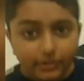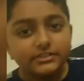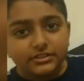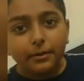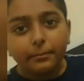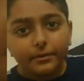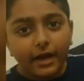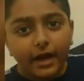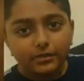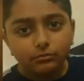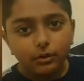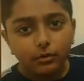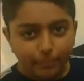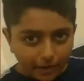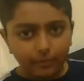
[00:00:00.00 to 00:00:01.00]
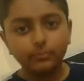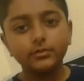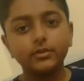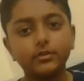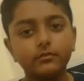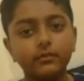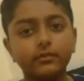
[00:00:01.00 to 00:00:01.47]
What's up guys, we're back
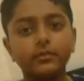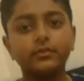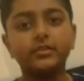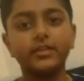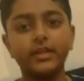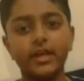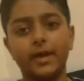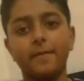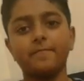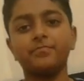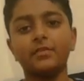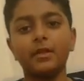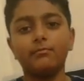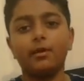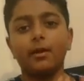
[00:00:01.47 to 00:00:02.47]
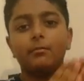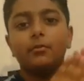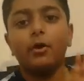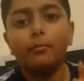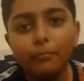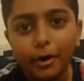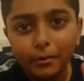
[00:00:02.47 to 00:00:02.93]
in the video today. My
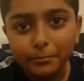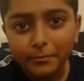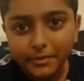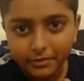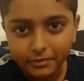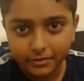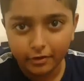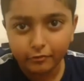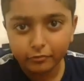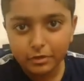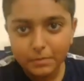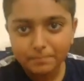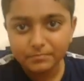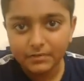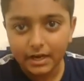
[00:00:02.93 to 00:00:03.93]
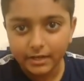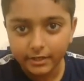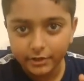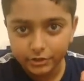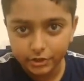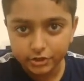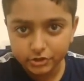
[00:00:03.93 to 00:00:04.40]
mom bought me a gift and
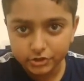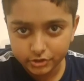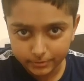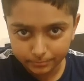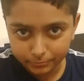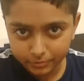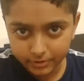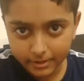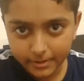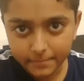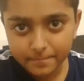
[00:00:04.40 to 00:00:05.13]
it just shipped today.